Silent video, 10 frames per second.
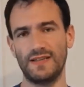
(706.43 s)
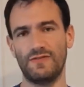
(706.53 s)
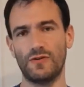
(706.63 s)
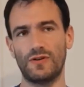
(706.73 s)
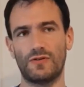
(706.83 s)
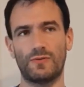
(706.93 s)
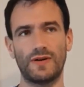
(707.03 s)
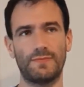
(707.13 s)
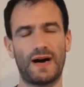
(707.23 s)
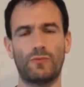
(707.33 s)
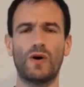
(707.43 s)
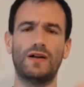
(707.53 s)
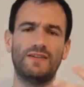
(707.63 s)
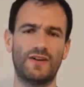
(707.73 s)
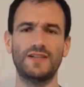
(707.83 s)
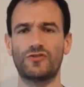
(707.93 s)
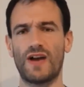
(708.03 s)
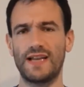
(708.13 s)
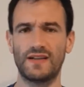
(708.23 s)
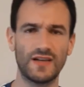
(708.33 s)
if you're worried about, well, if I
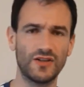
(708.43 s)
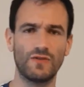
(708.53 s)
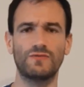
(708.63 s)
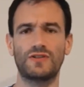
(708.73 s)
train and I don't